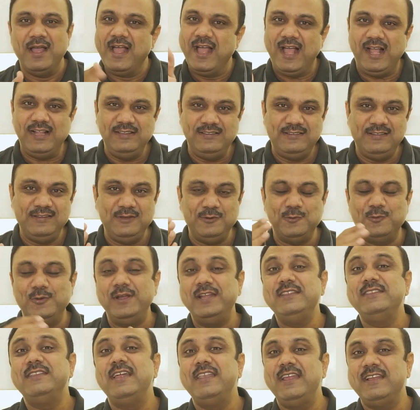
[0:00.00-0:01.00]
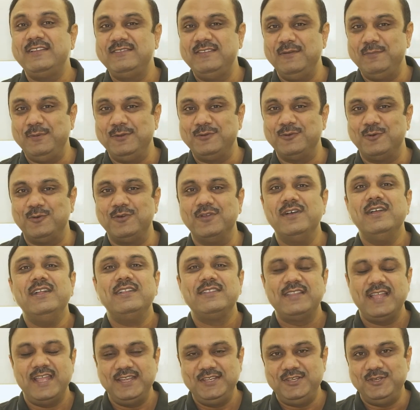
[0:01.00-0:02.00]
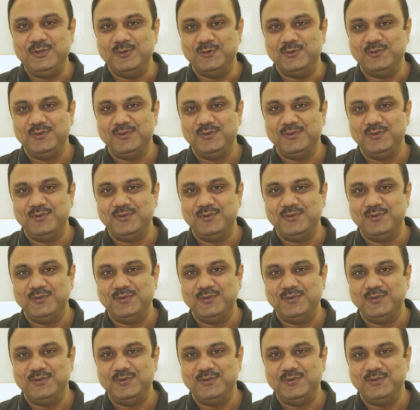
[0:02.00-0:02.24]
I'll see you in the next episode. Thank